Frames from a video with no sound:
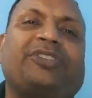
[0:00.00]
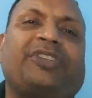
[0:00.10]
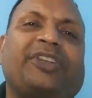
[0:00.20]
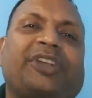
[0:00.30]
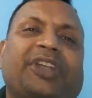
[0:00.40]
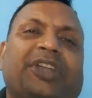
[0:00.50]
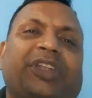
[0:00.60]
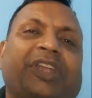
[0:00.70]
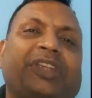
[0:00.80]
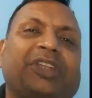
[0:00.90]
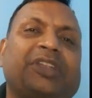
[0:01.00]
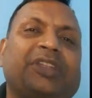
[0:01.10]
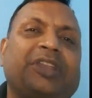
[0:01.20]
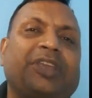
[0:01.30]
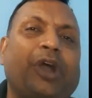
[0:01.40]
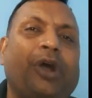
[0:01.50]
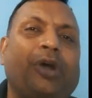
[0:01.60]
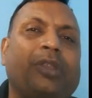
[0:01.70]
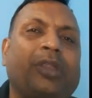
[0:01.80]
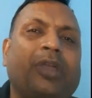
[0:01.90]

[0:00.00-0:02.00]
generated internally or